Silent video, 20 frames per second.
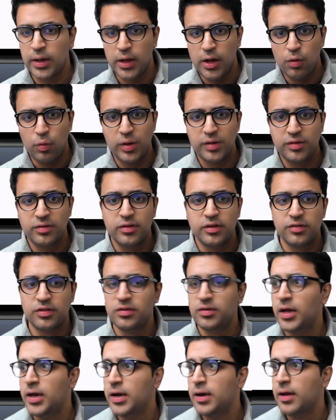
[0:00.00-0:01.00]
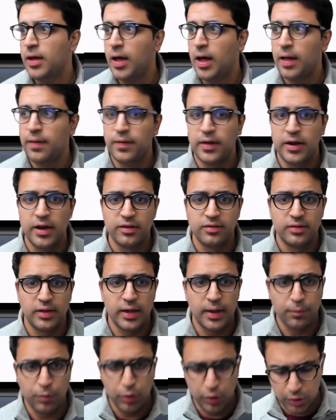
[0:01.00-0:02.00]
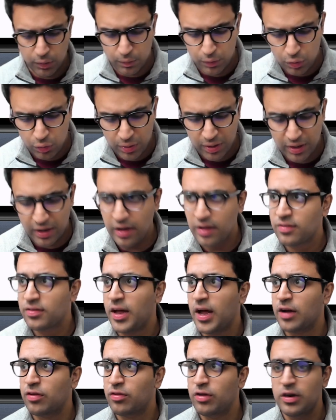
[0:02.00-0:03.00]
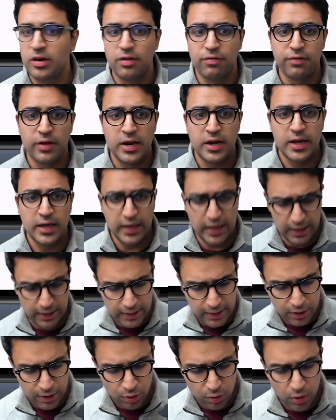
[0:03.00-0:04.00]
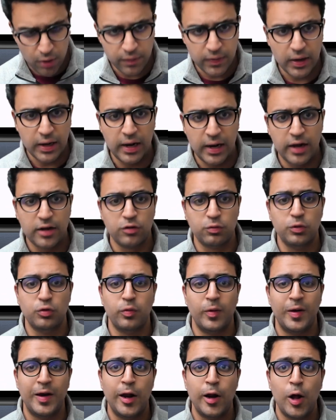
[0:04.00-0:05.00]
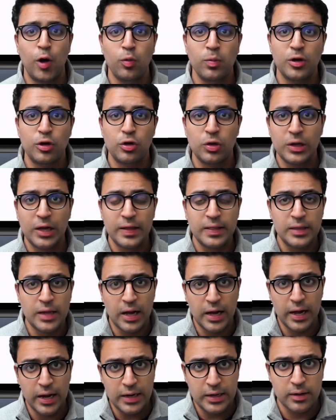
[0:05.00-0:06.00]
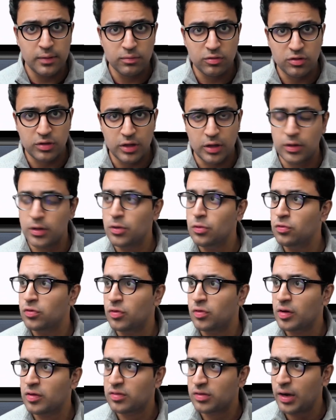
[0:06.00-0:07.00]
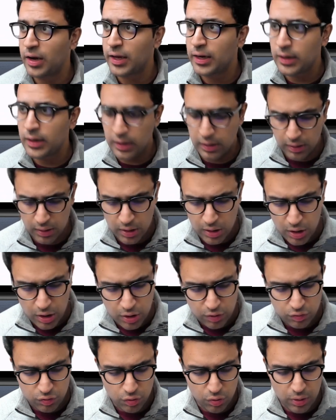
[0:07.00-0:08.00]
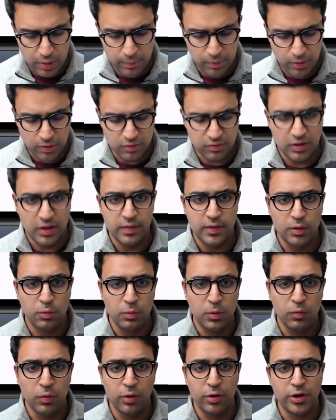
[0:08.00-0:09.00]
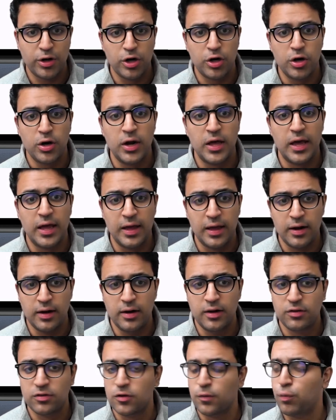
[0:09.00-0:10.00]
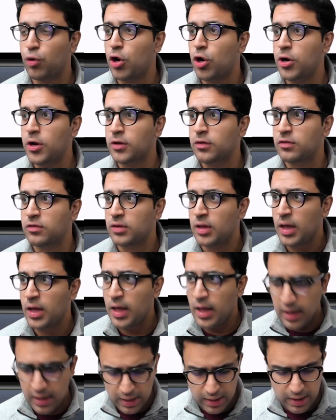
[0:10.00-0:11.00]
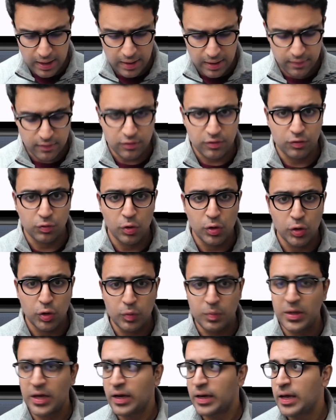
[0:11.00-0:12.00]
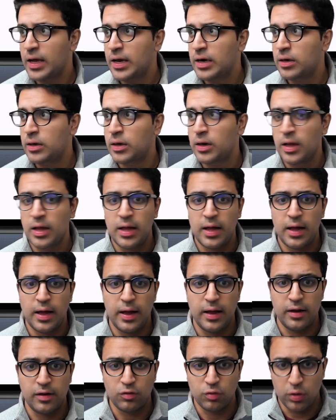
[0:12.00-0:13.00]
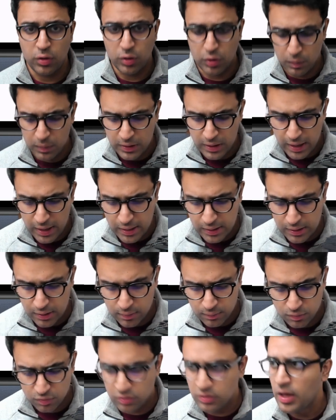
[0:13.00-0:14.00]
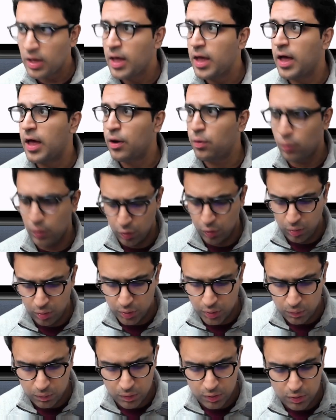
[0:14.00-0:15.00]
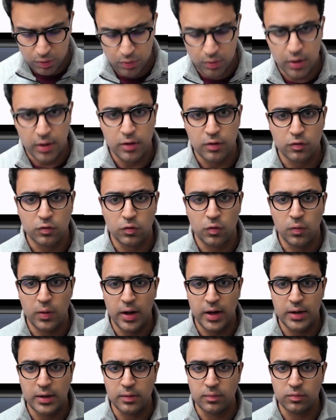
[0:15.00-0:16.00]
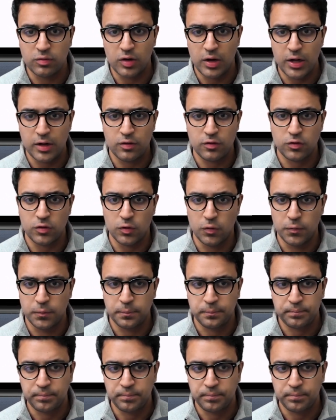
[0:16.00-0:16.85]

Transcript: Once this is done, the next thing I'm going to be doing is actually defining a getter on the class, which will allow me to get the items that the user has selected. So I'm going to say that we will return a list of products, and this is going to be a getter. It's going to be items, and we're going to return _items like so.